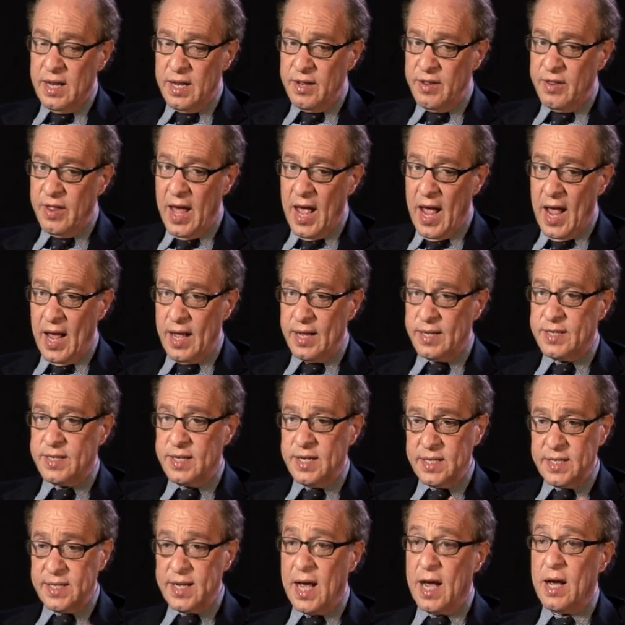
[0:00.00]
that
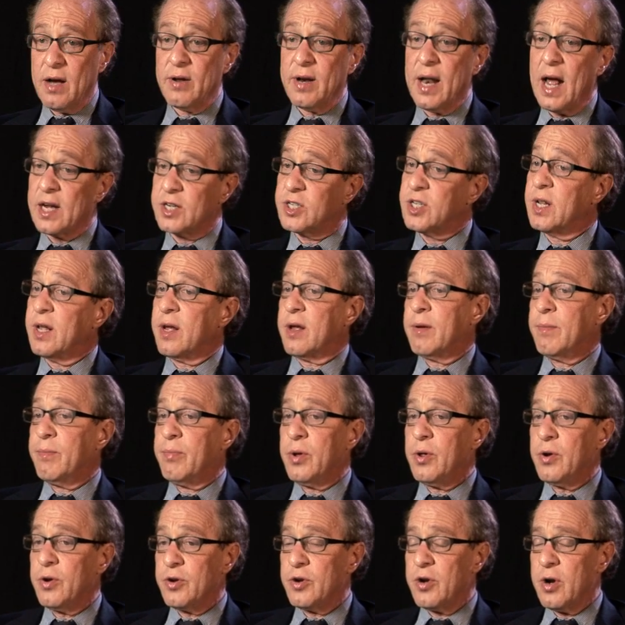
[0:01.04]
sit down, actually
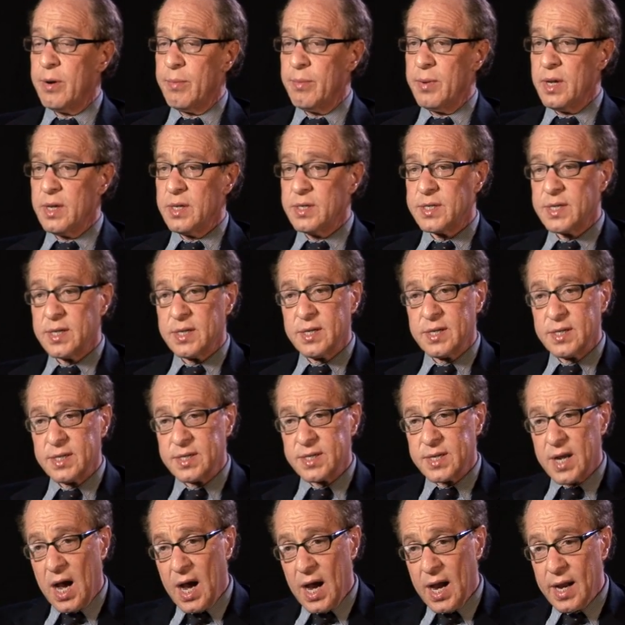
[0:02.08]
computer terminals, and
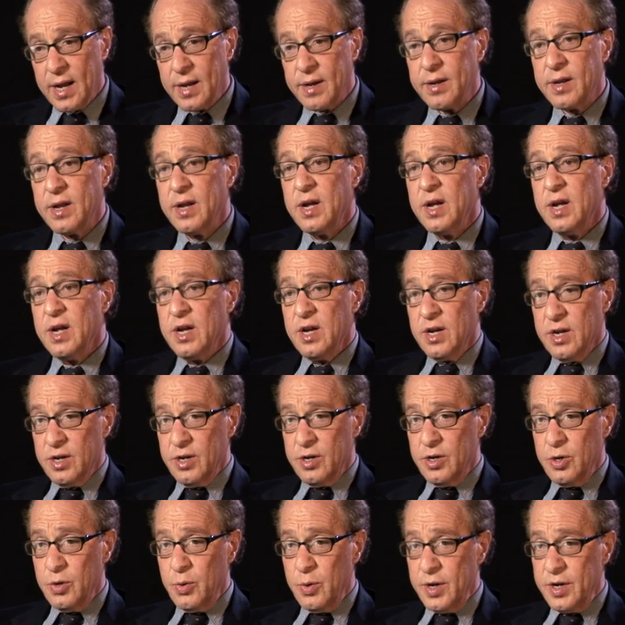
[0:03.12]
design
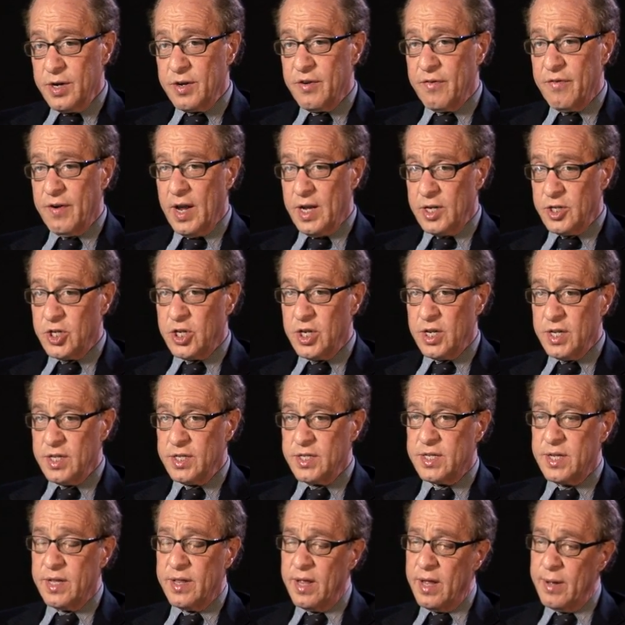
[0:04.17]
new
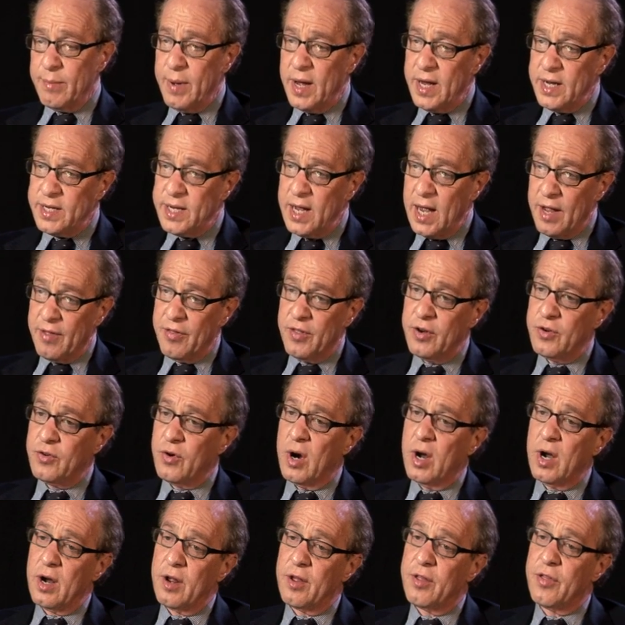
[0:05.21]
interventions, and they may take the
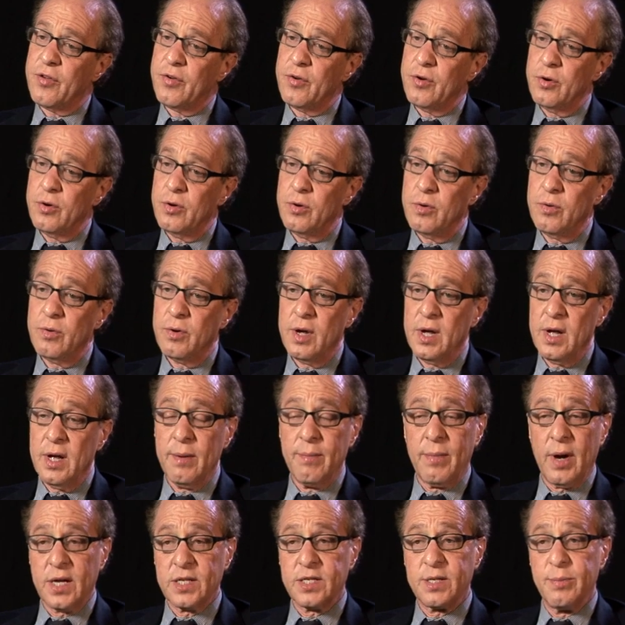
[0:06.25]
drug through
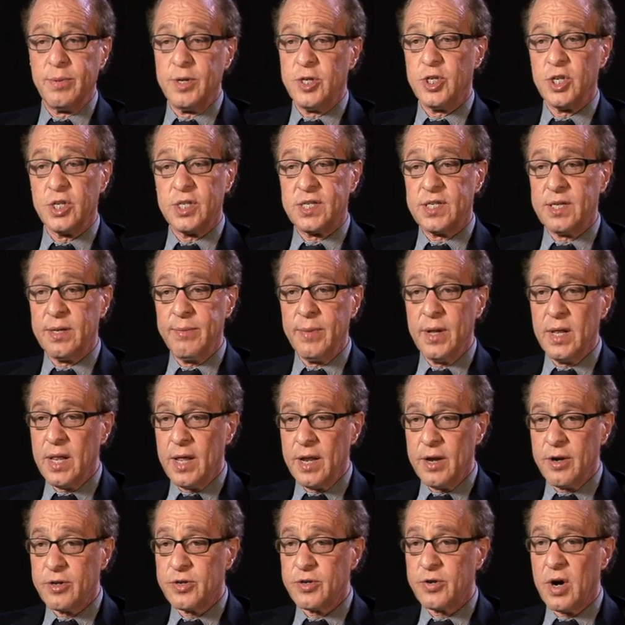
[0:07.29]
possibly just
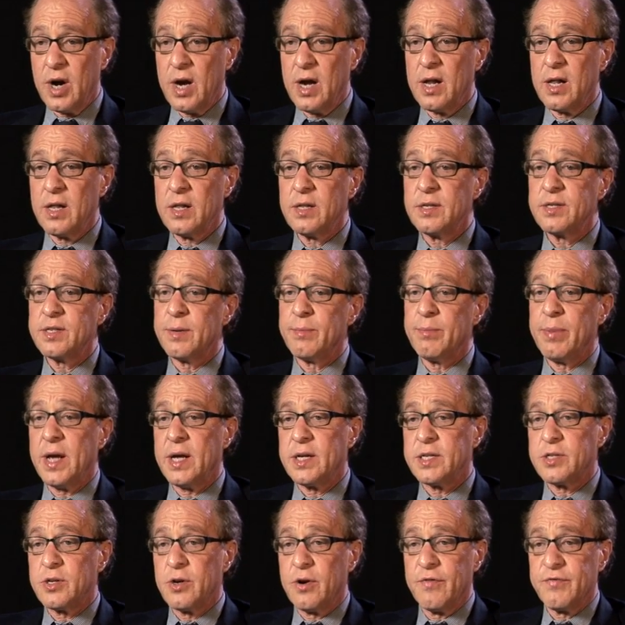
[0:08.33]
simulated trials and
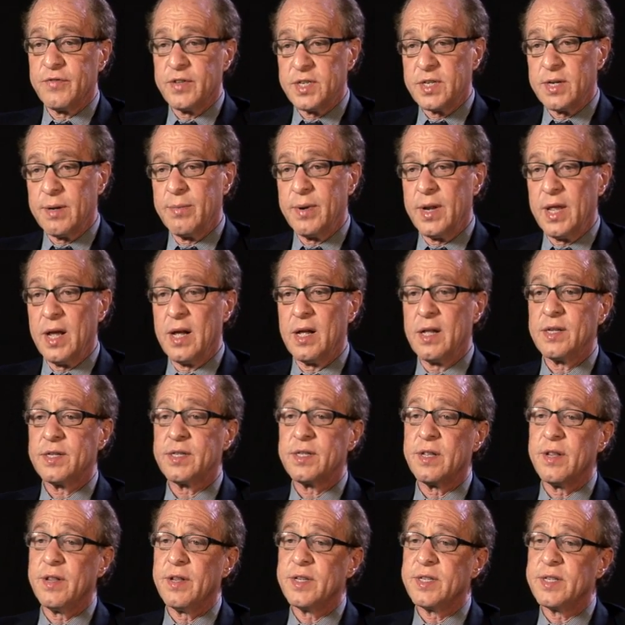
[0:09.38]
pass it off to somebody
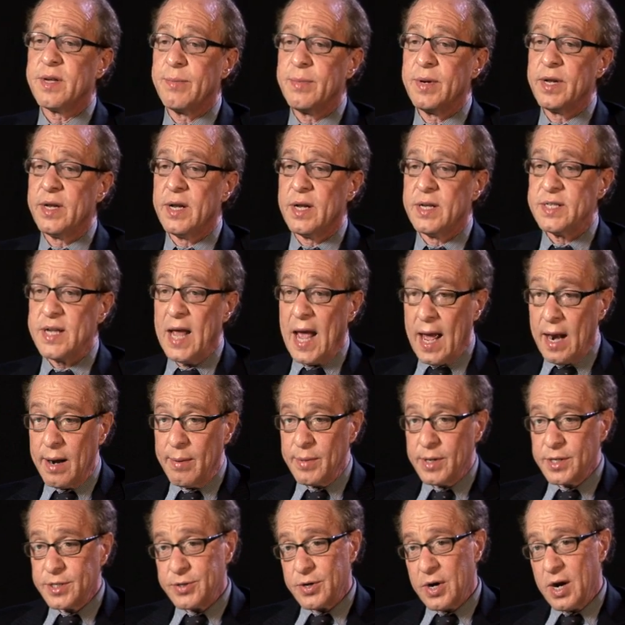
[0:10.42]
else, and then somebody does
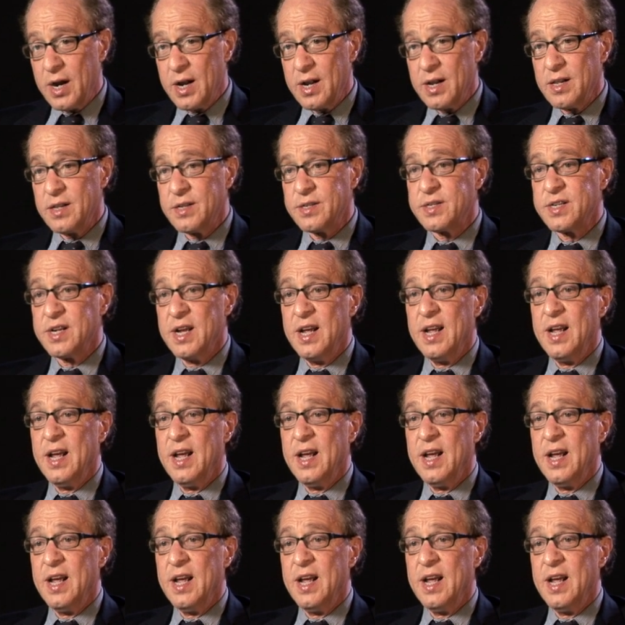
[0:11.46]
animal trials,